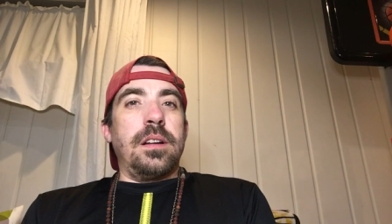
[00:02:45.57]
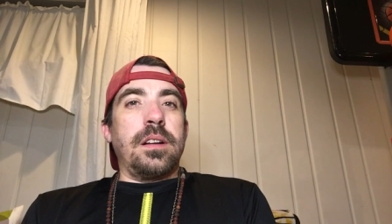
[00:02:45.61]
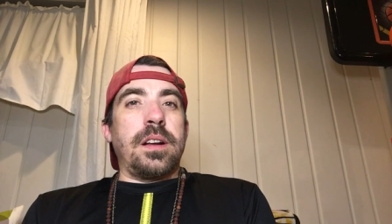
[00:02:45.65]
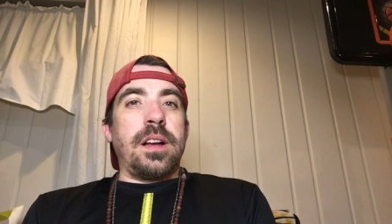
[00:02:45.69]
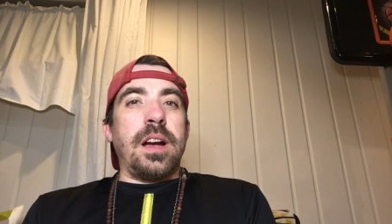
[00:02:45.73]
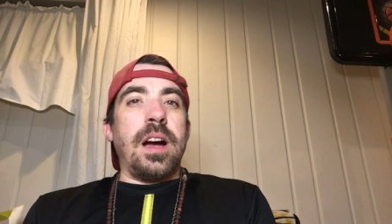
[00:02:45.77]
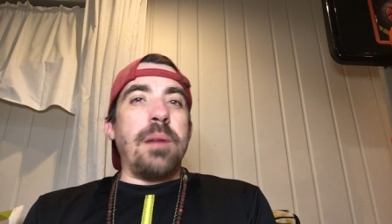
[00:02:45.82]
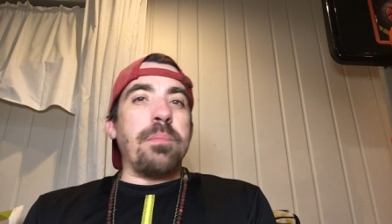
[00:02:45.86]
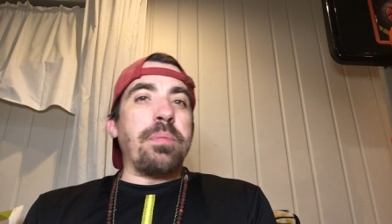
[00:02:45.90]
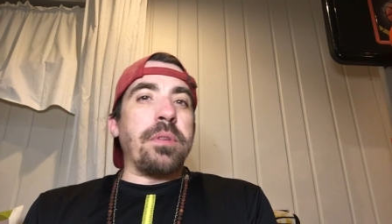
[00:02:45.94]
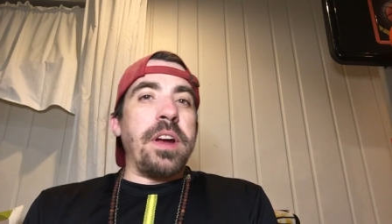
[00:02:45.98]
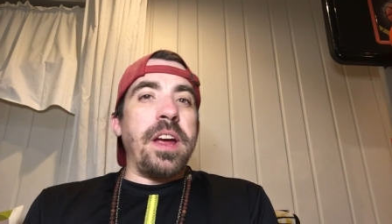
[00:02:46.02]

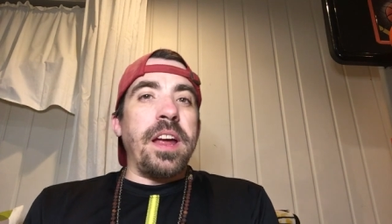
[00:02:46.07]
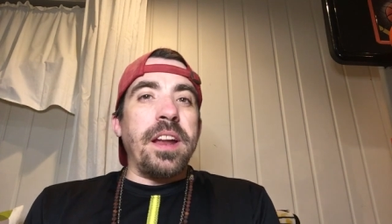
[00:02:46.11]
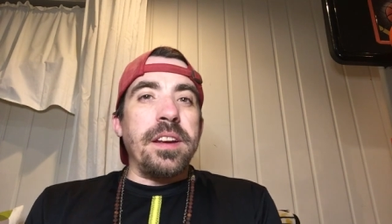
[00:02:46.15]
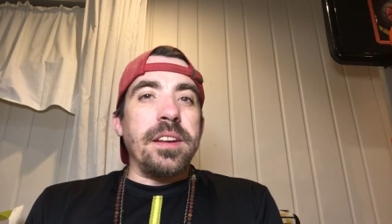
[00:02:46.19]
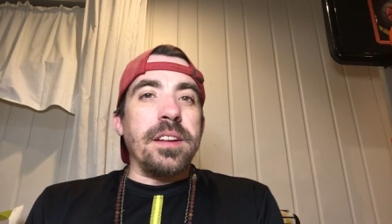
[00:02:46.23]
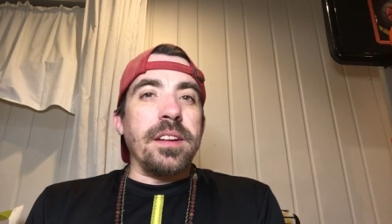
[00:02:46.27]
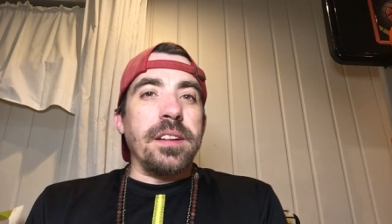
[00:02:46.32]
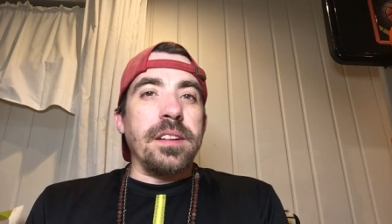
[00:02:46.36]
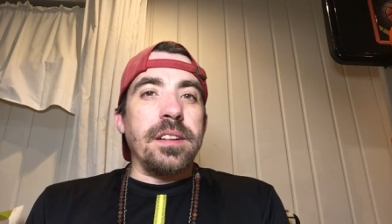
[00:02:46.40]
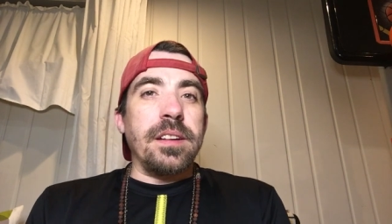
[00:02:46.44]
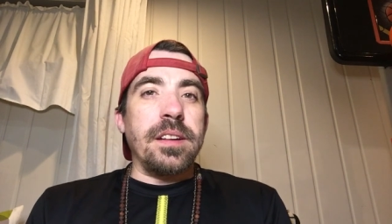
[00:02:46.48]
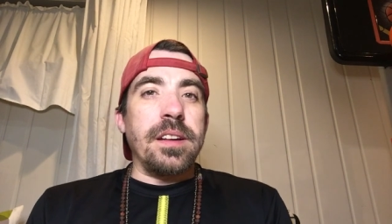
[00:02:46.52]
comprehend
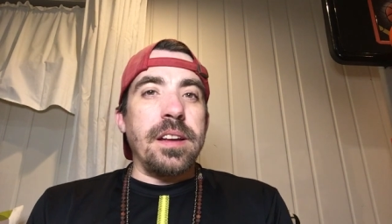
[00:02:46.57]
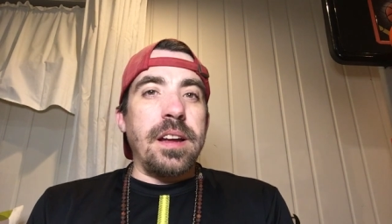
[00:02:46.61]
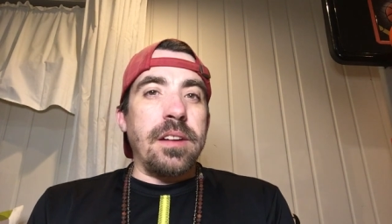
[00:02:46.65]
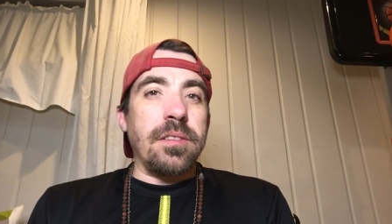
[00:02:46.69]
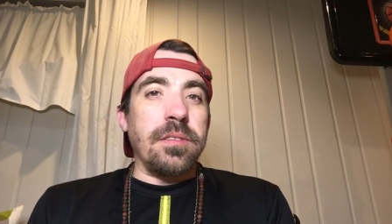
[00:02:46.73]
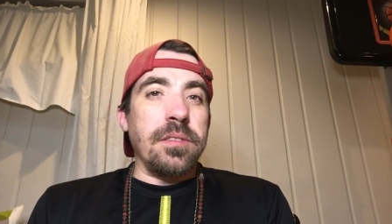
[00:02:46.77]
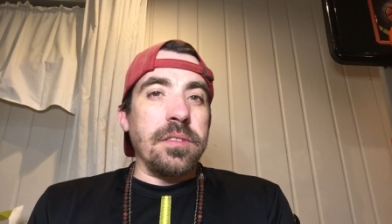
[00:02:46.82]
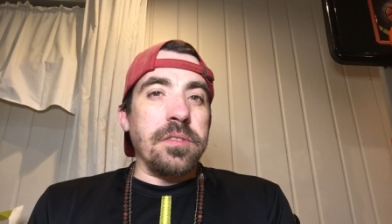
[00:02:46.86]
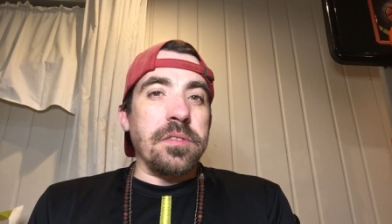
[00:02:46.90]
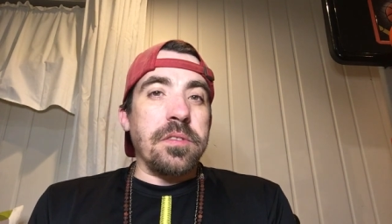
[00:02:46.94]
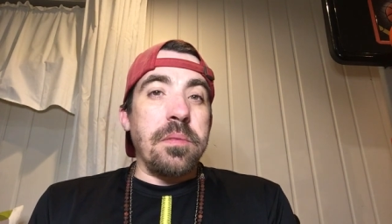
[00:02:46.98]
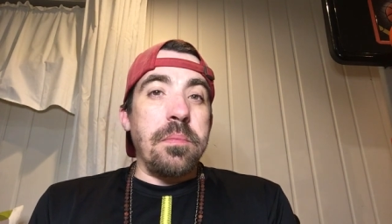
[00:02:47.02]
it and not
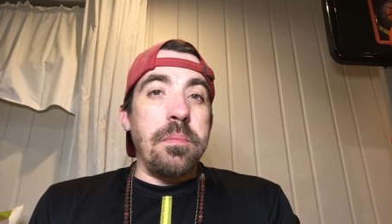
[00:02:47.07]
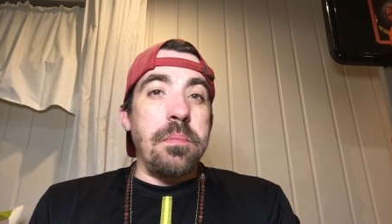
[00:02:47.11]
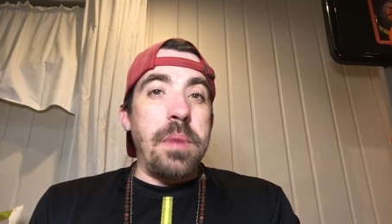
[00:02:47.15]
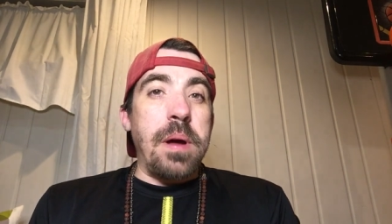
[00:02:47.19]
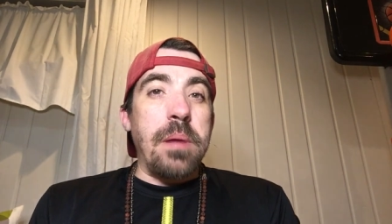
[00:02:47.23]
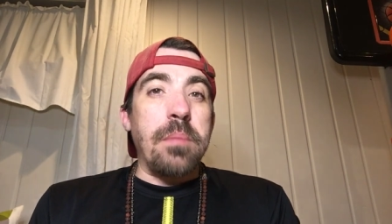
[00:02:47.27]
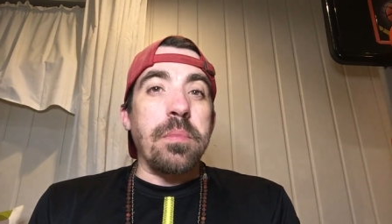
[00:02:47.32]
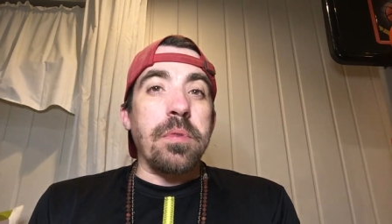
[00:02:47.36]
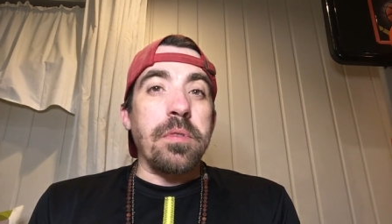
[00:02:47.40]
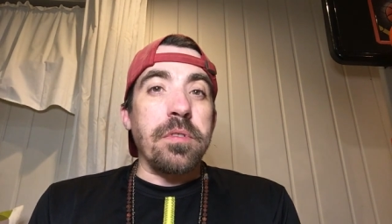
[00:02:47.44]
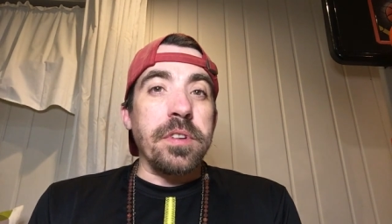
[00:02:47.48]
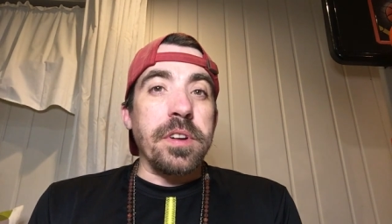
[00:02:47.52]
really
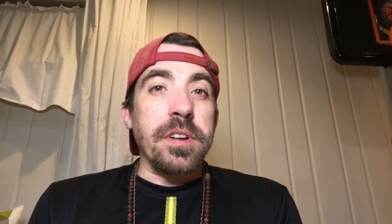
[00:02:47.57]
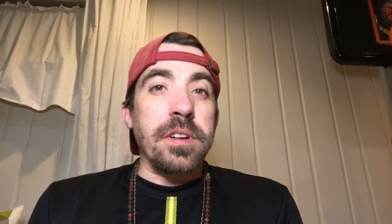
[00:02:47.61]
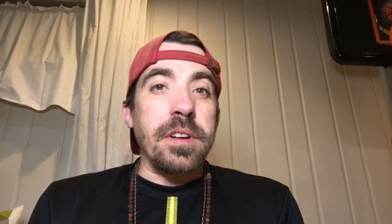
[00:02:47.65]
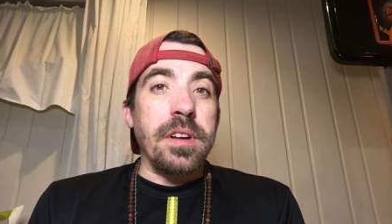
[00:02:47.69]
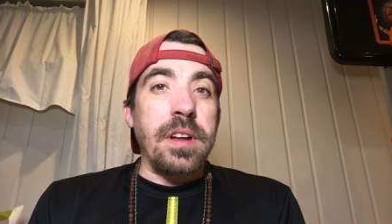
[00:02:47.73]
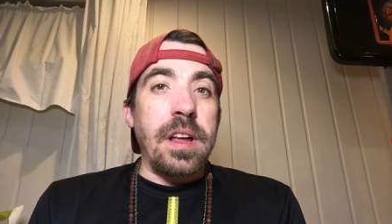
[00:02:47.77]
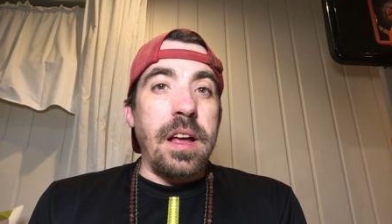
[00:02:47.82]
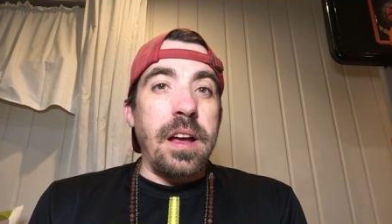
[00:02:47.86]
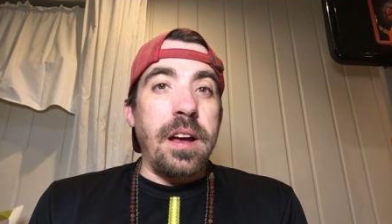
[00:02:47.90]
remembering,